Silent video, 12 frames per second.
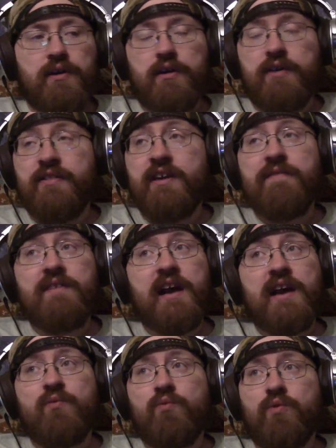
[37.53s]
they've
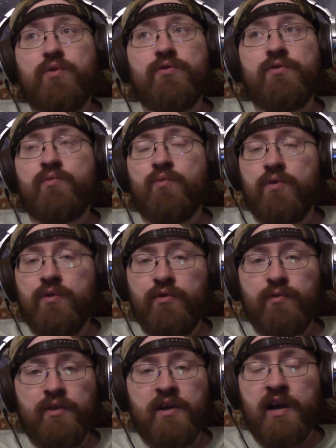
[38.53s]
gotten worse and
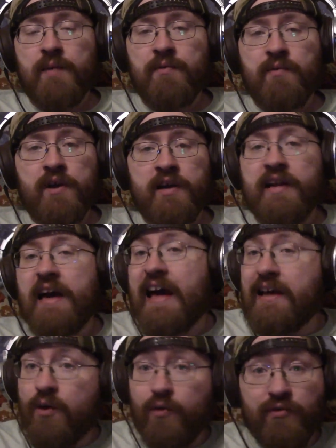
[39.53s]
worse with copyright.
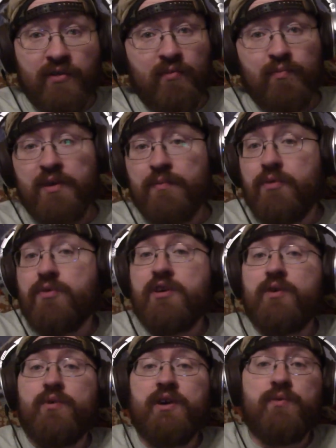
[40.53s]
I know some people get
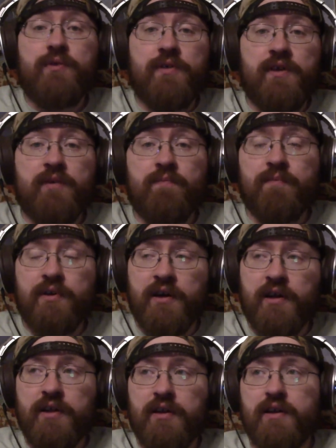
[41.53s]
away with it,
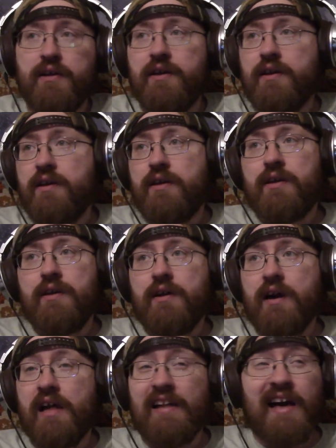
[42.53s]
but
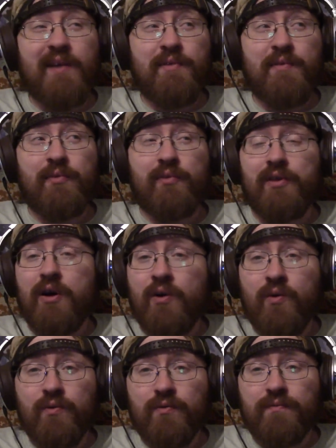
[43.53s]
a lot of people
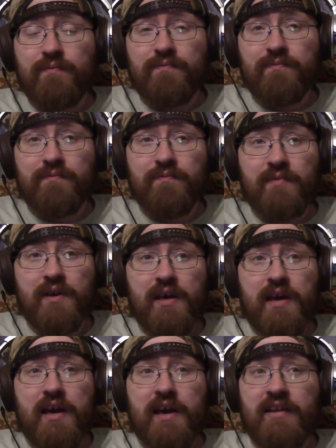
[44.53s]
don't.
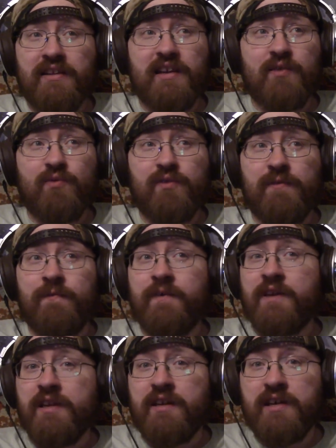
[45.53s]
And they get really
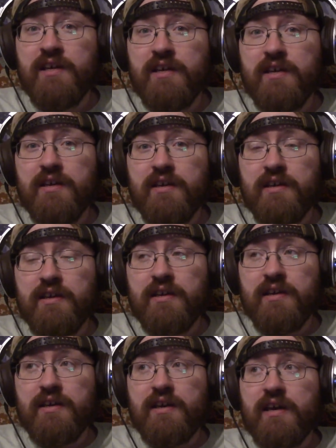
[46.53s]
finicky
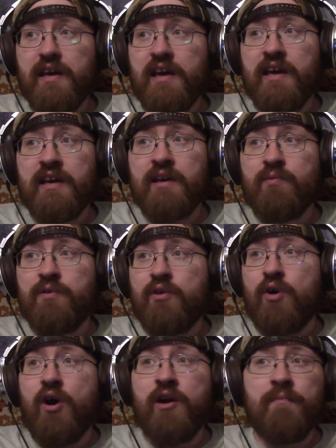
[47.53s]
and with
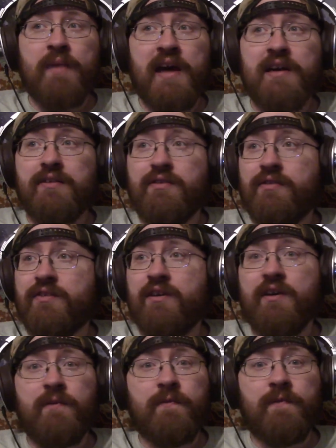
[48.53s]
their automatic
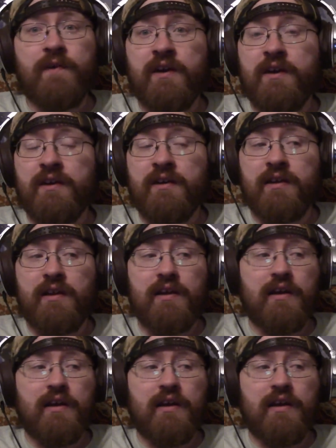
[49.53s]
stuff. And